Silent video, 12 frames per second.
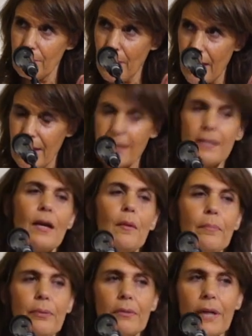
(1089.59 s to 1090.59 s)
my
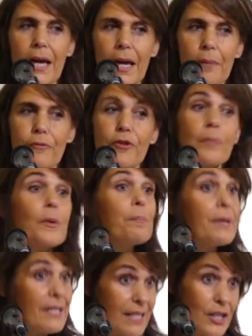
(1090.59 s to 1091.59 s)
example came from the
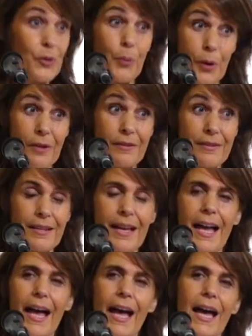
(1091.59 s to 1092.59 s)
business world
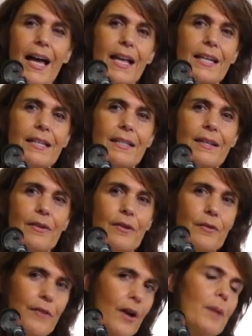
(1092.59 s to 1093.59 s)
and
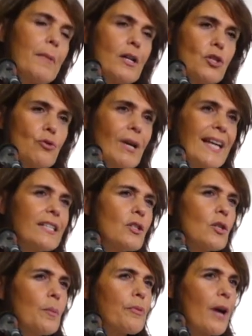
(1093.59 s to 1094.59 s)
very much related
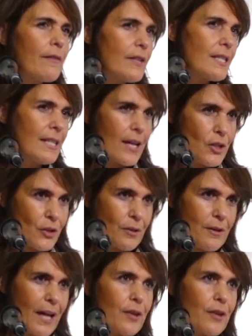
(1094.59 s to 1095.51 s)
to the private sector.